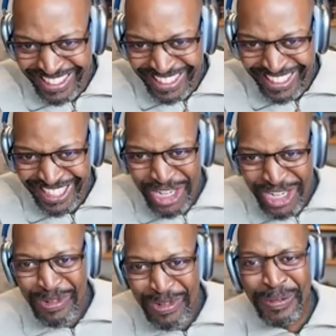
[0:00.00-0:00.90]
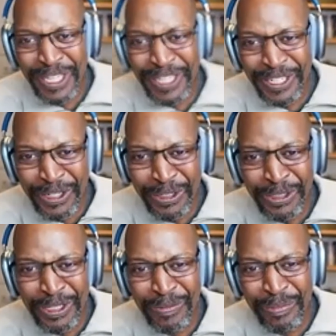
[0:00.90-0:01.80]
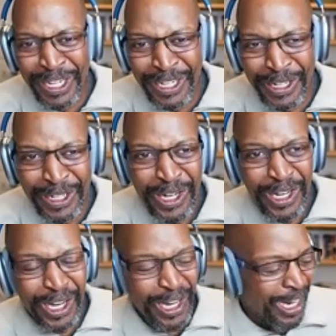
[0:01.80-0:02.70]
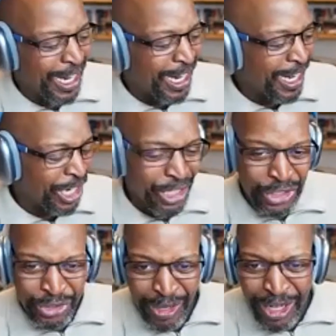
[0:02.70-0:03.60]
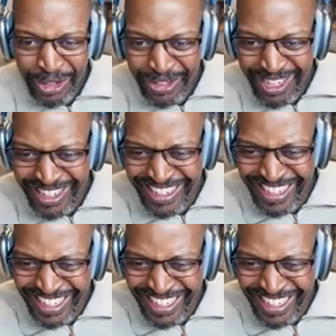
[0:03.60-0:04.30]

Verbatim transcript: we will be accused of being a, a, a, a drunkard,